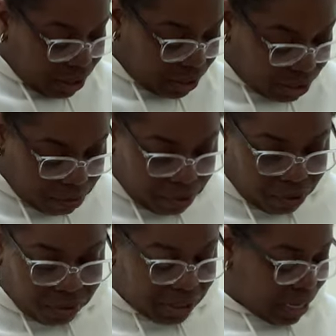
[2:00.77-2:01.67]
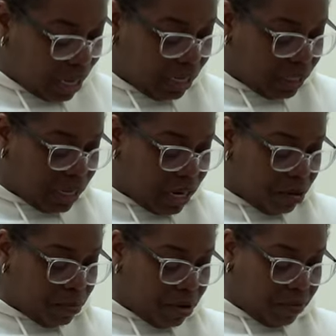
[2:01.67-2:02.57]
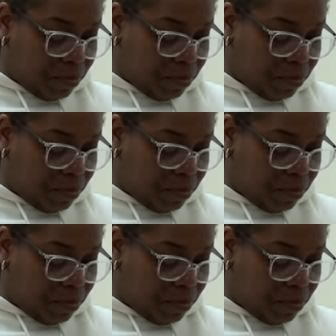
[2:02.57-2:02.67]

some pounds and I need to get them off